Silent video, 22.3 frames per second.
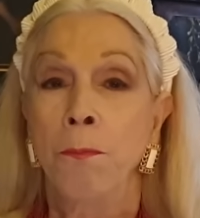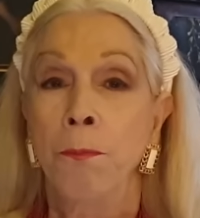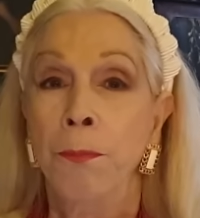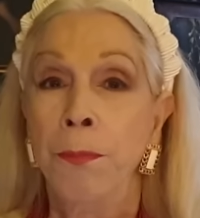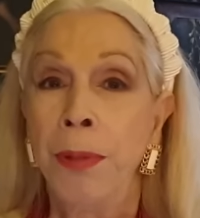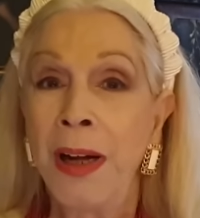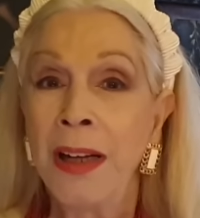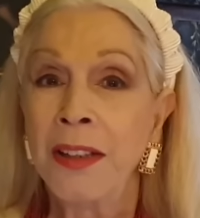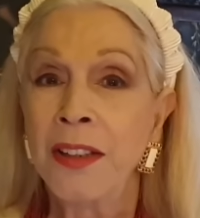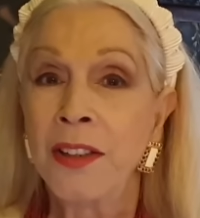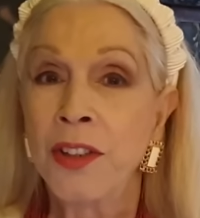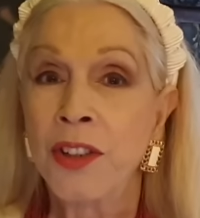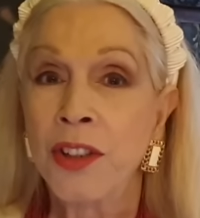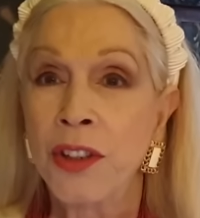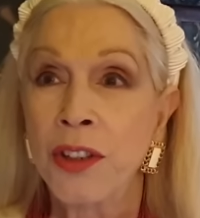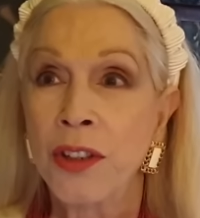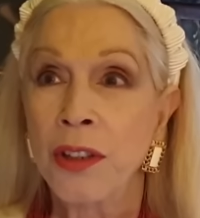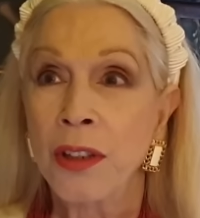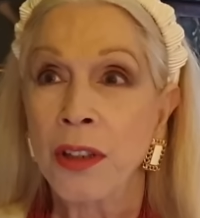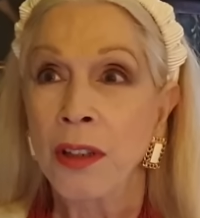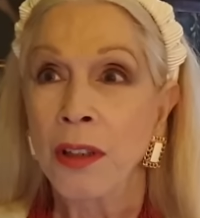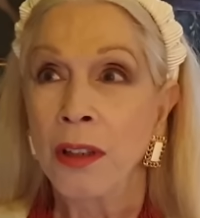
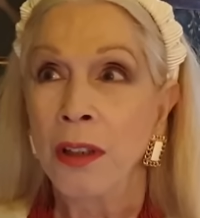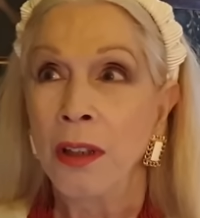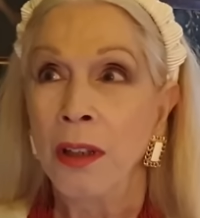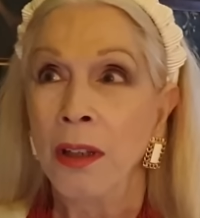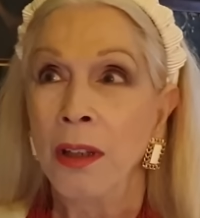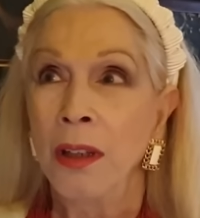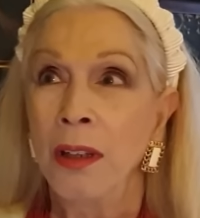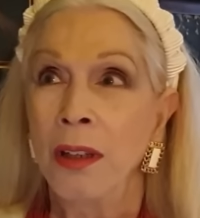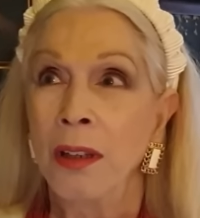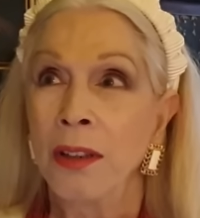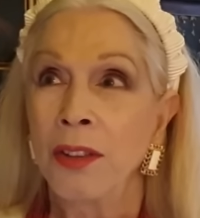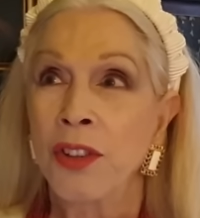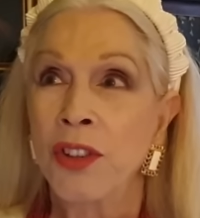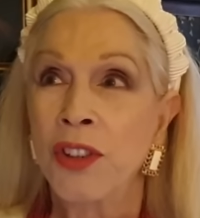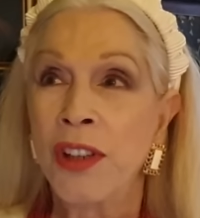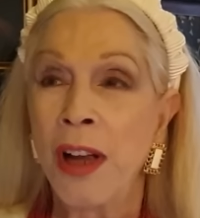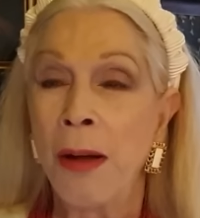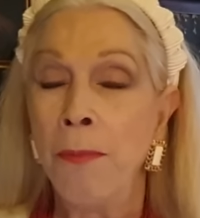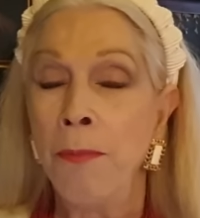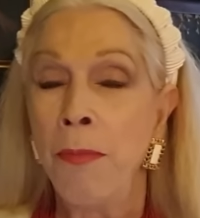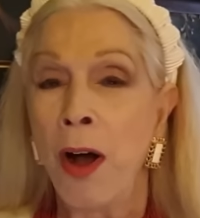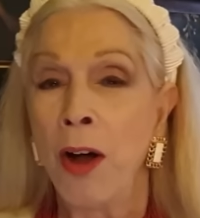But
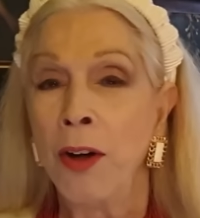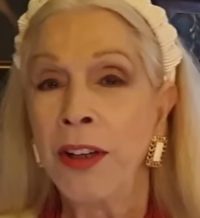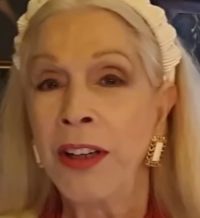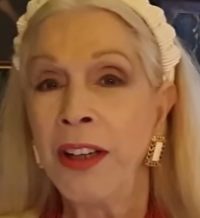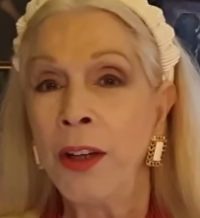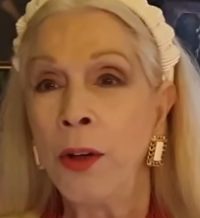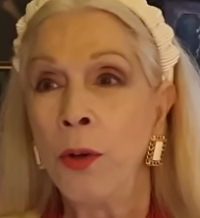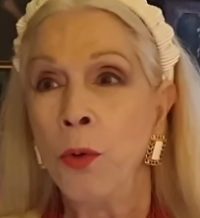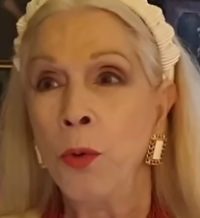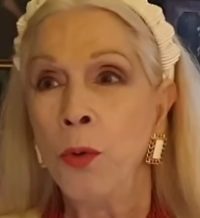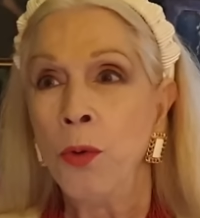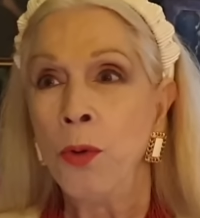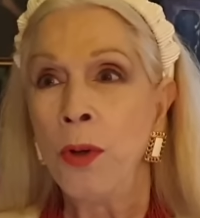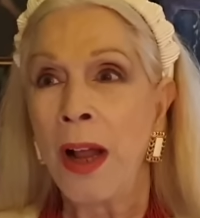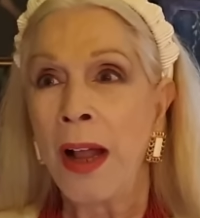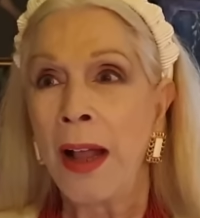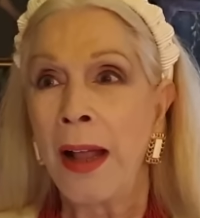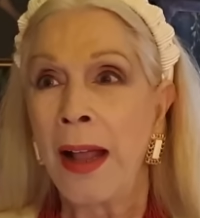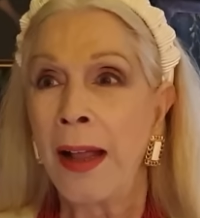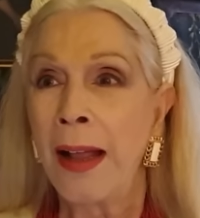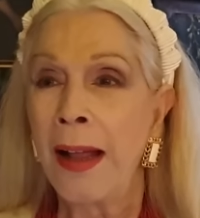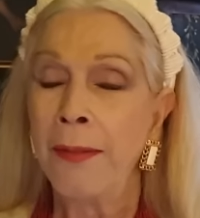somebody who
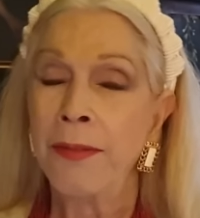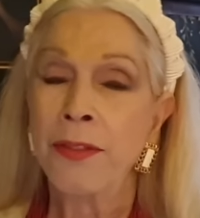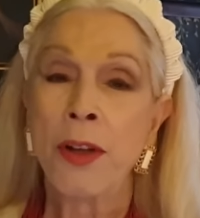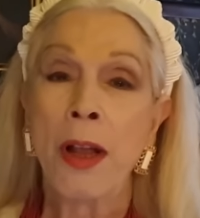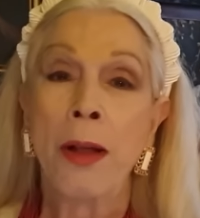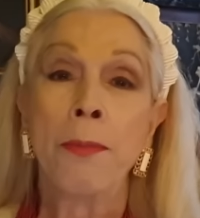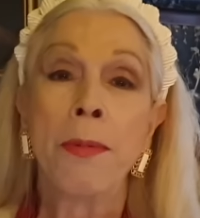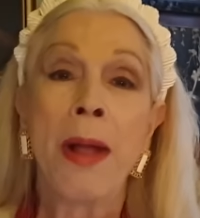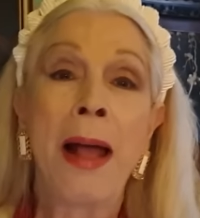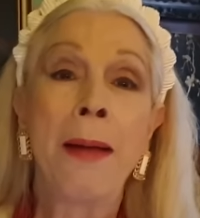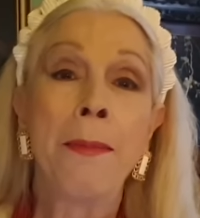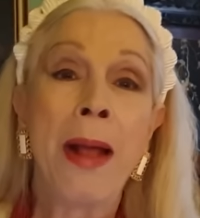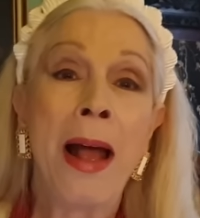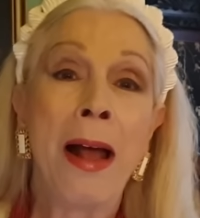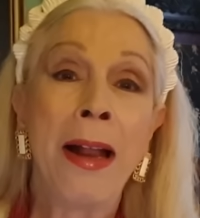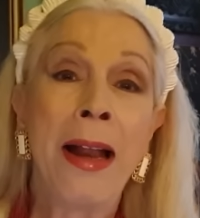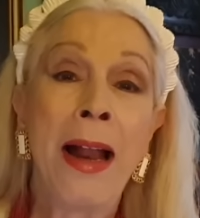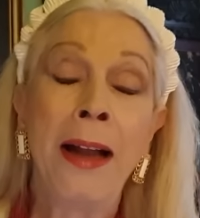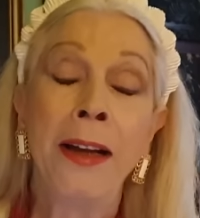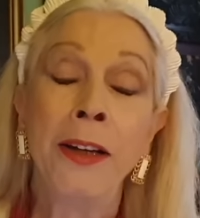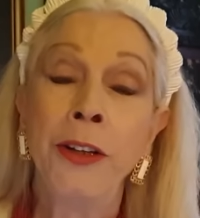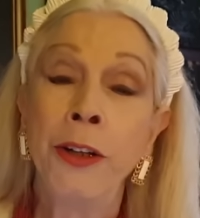has,
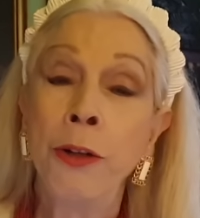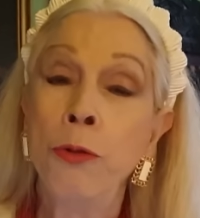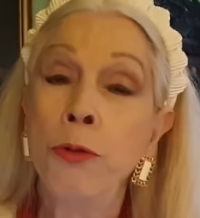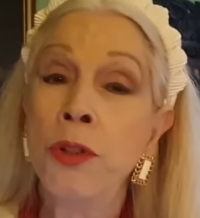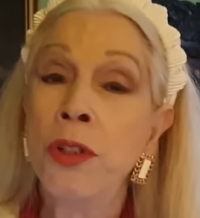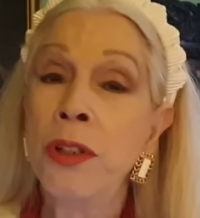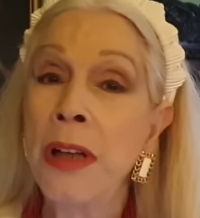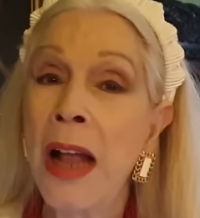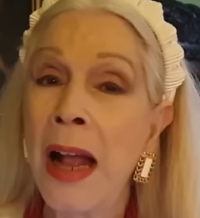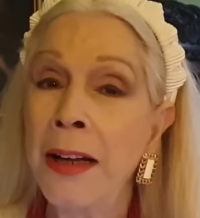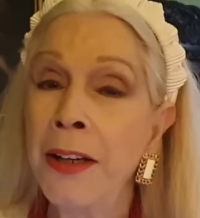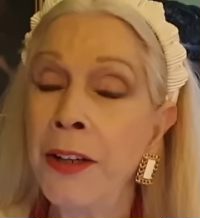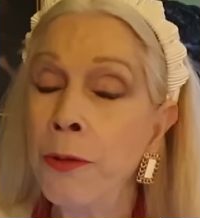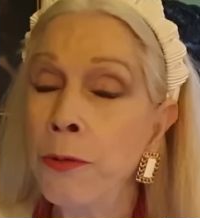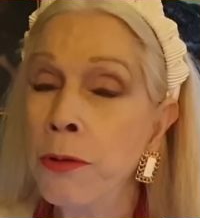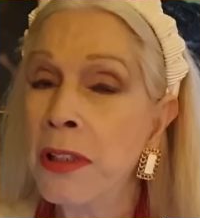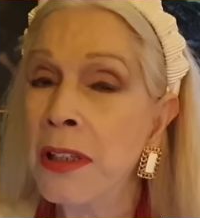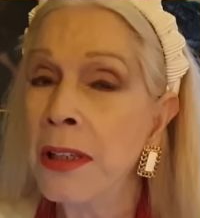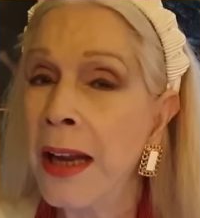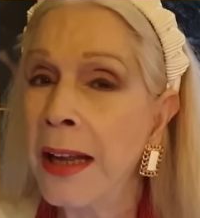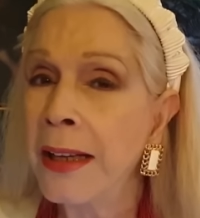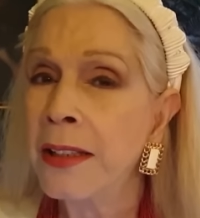I'll use
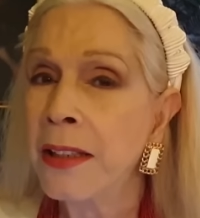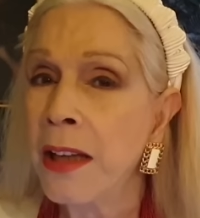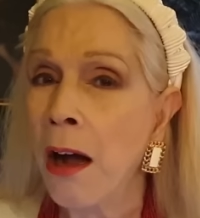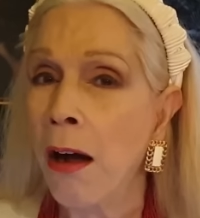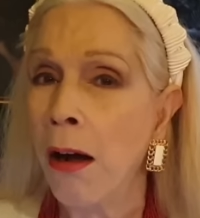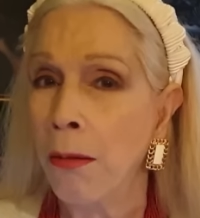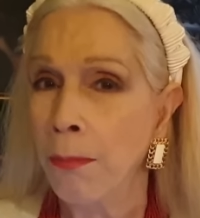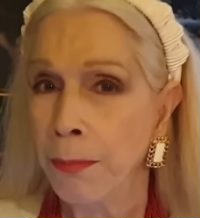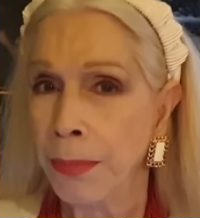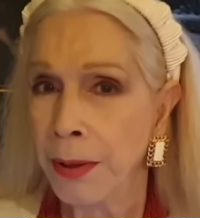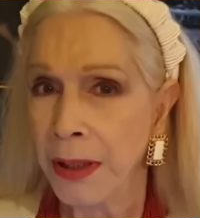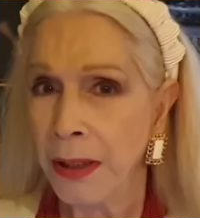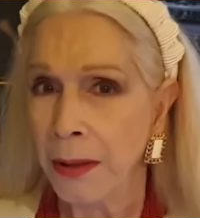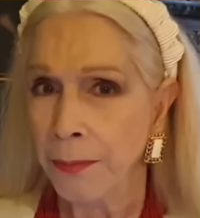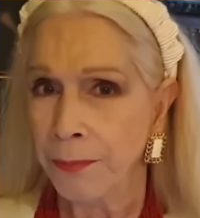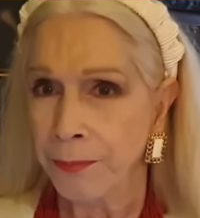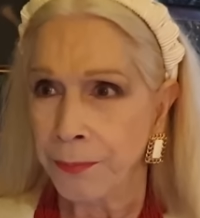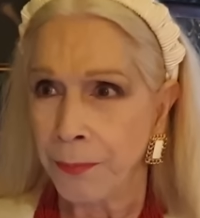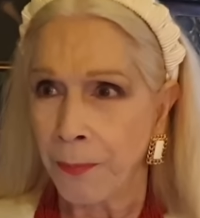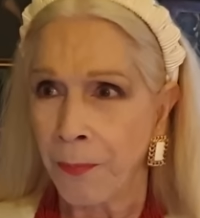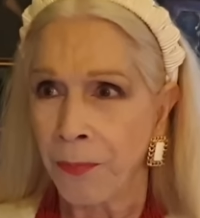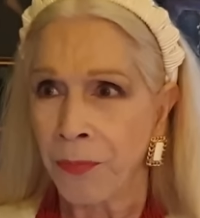an example,
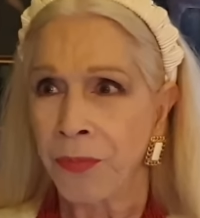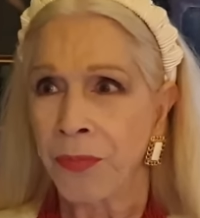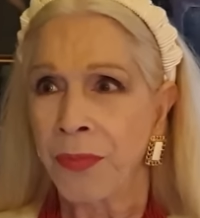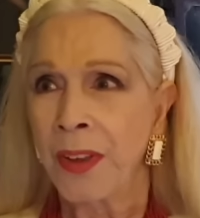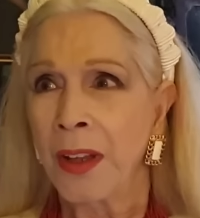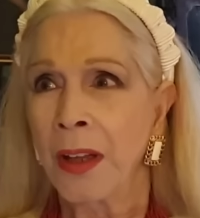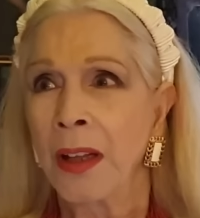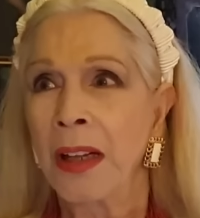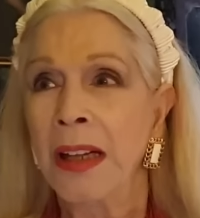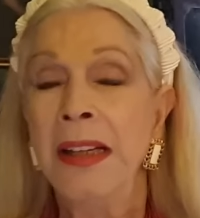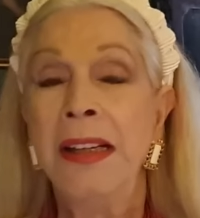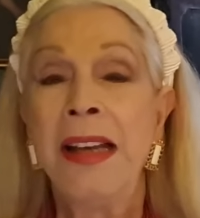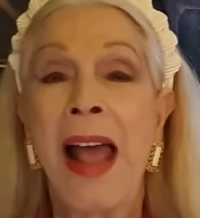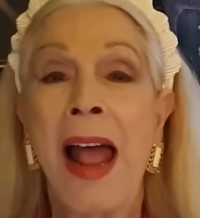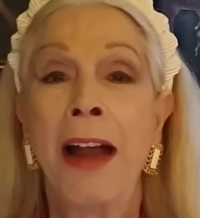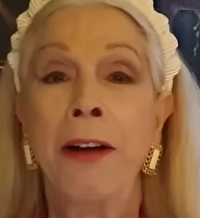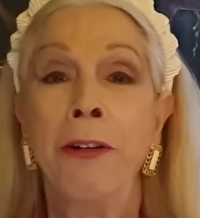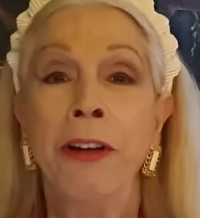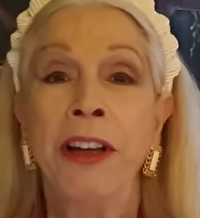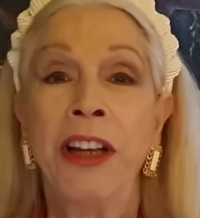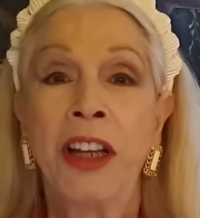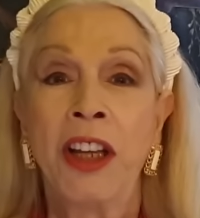
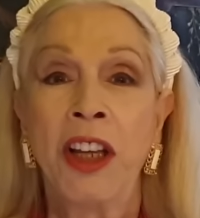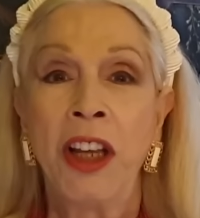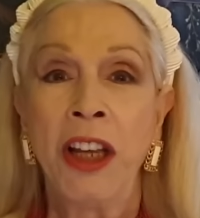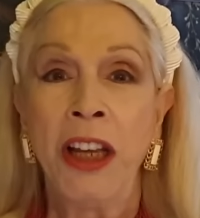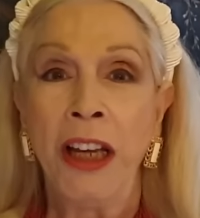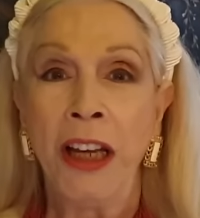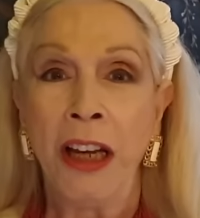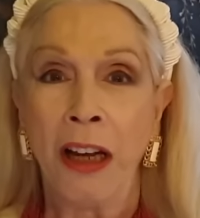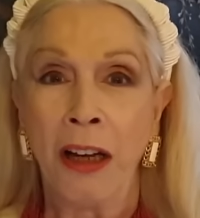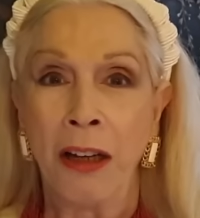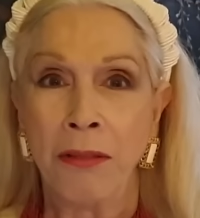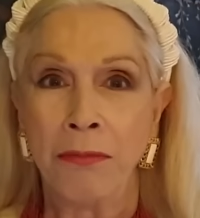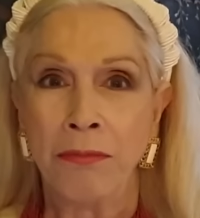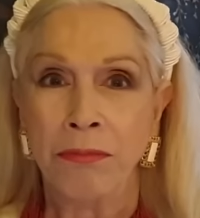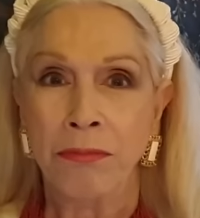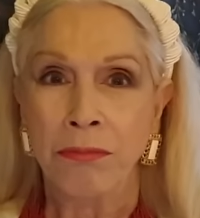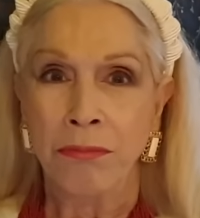Larry King.